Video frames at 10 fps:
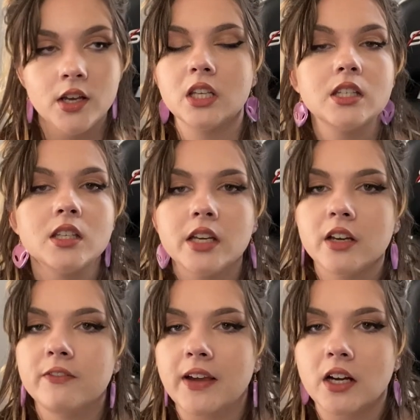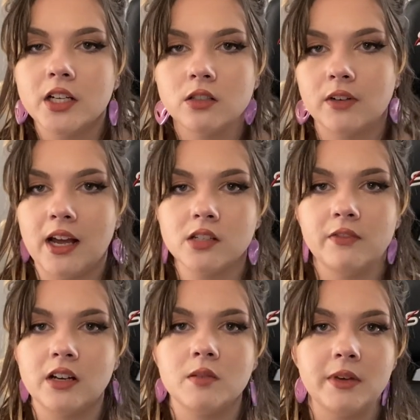This is like a very direct,
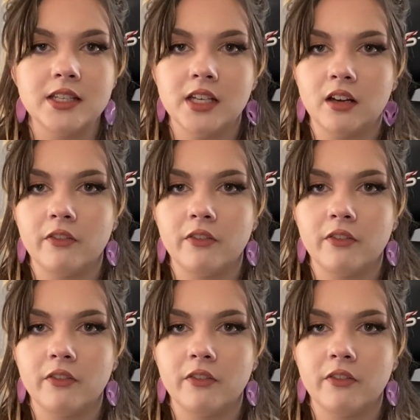very basic,